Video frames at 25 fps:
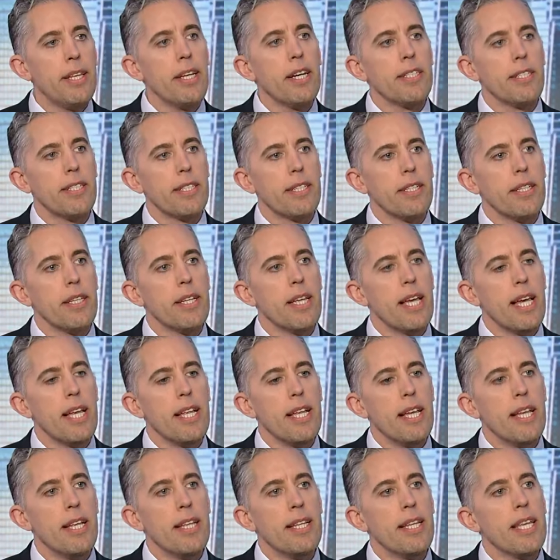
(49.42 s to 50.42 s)
doesn't.
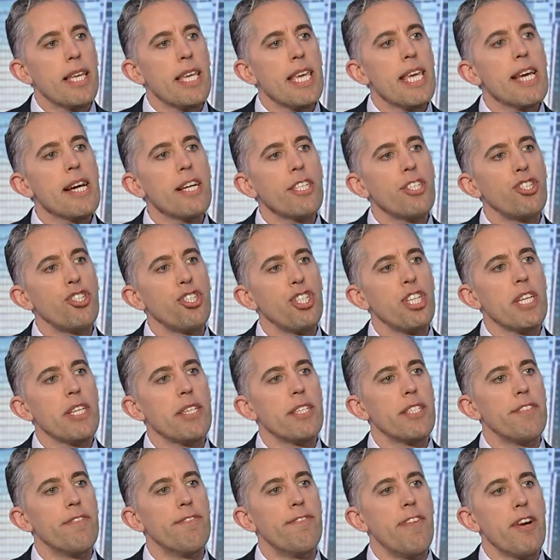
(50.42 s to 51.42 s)
And, ESG
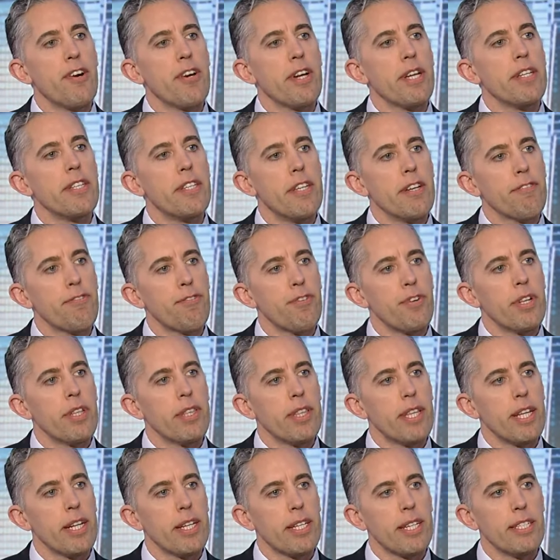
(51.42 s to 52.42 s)
is very
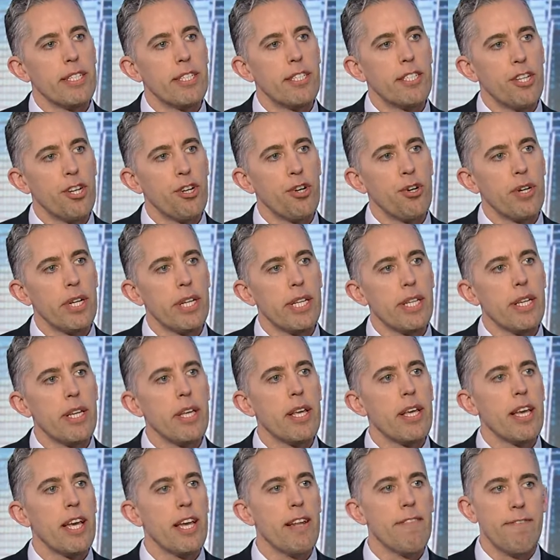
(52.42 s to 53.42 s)
different than considering
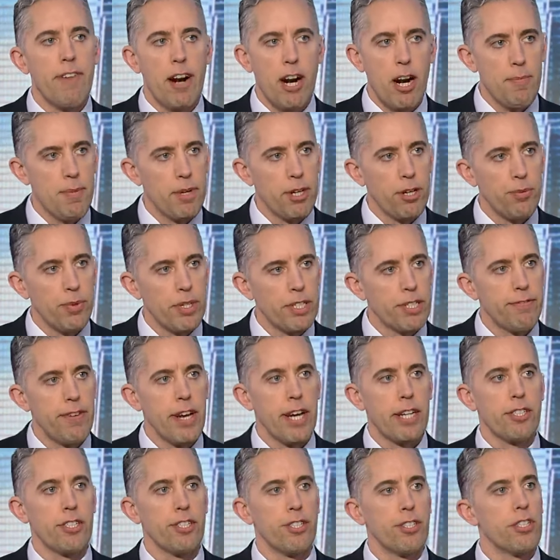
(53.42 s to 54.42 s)
environmental risk
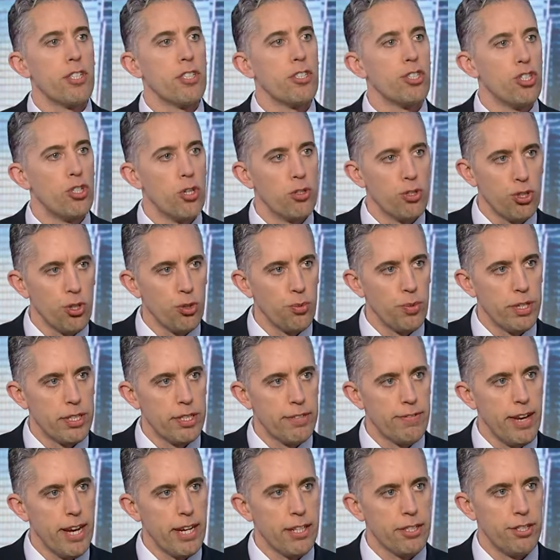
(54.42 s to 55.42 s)
factors, social
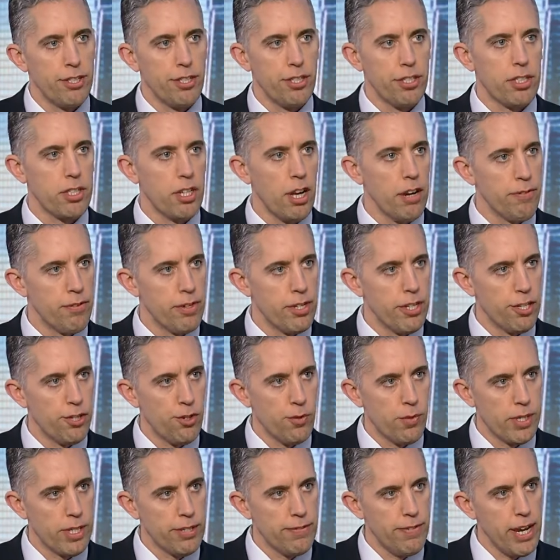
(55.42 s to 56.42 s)
risk factors,
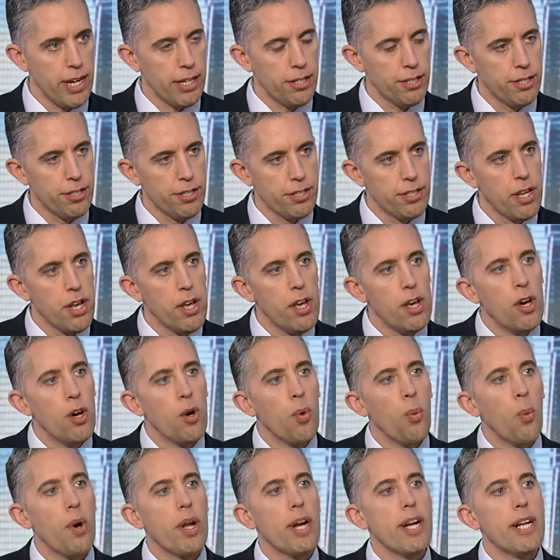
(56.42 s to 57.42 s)
governance risk factors.
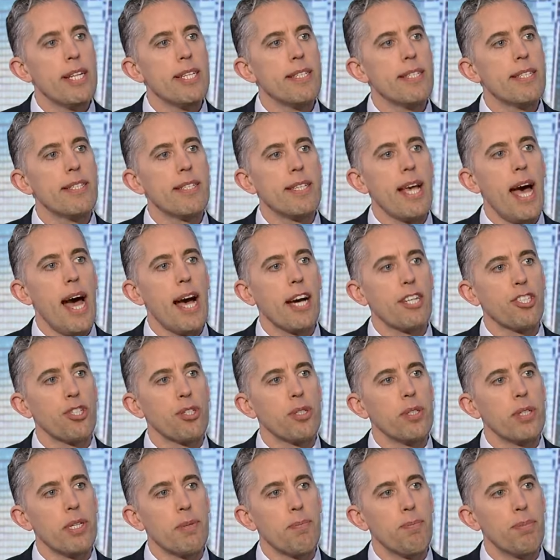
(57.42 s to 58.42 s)
What it is is
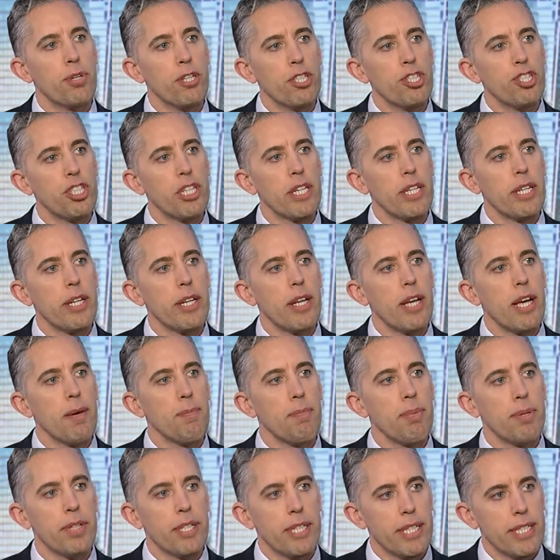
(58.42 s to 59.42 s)
actually pushing a
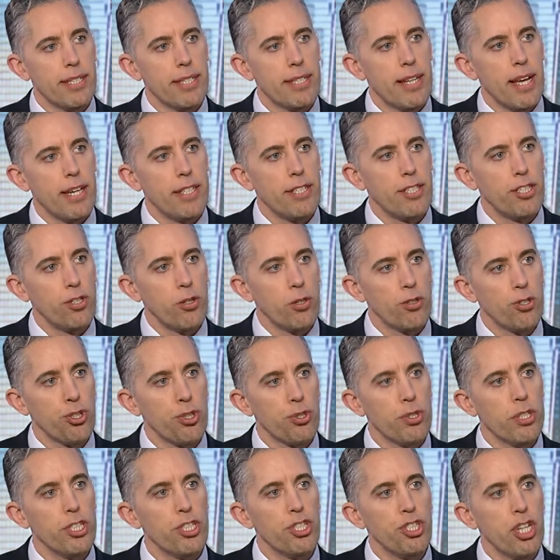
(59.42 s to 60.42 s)
politicized
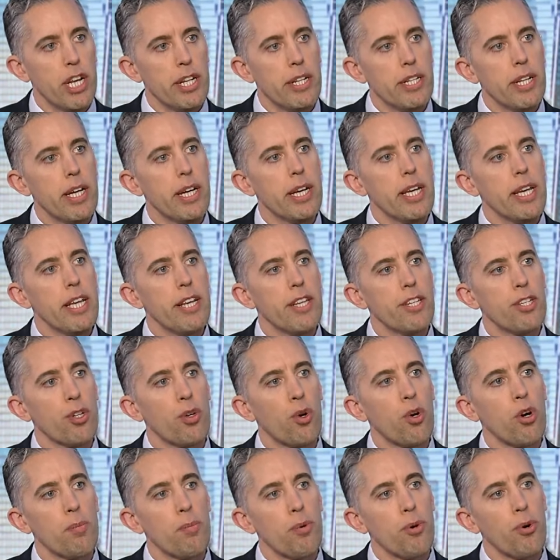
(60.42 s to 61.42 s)
social agenda into
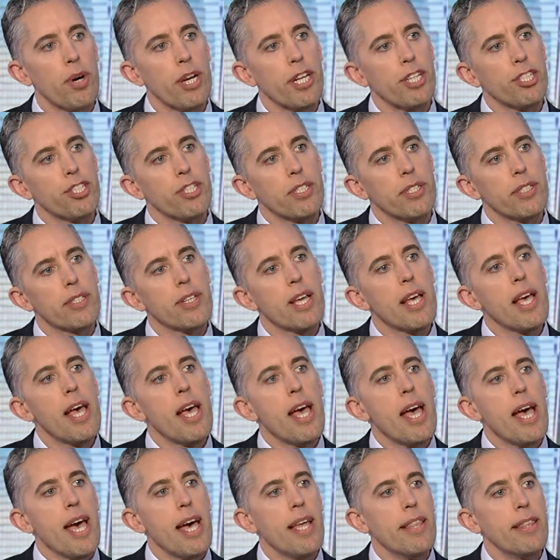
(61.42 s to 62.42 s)
corporations.
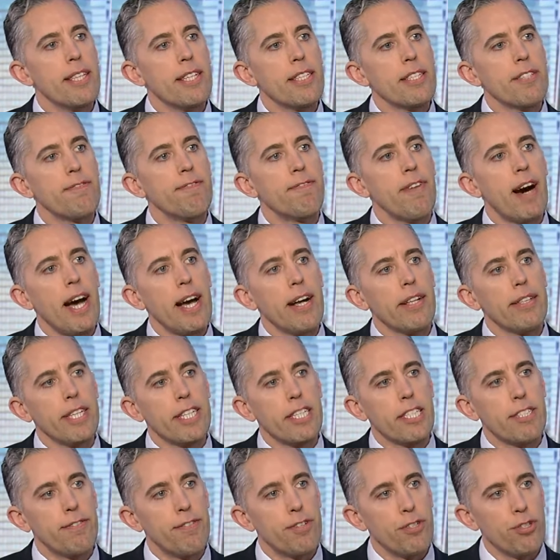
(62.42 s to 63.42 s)
And this
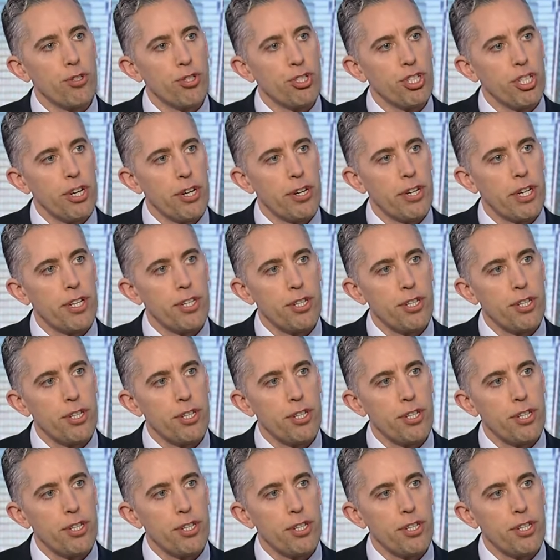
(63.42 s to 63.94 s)
violates fiduciary